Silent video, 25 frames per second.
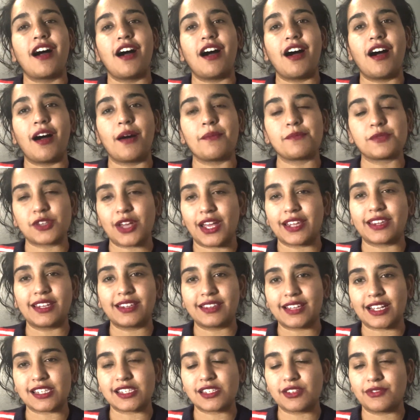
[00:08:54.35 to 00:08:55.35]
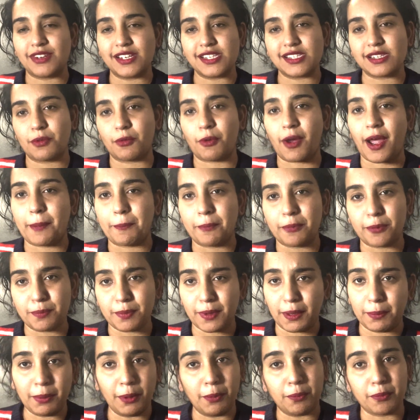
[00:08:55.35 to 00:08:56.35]
So I think that's the reason why
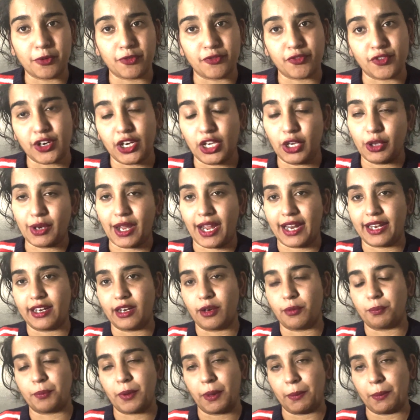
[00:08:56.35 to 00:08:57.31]
people prefer United,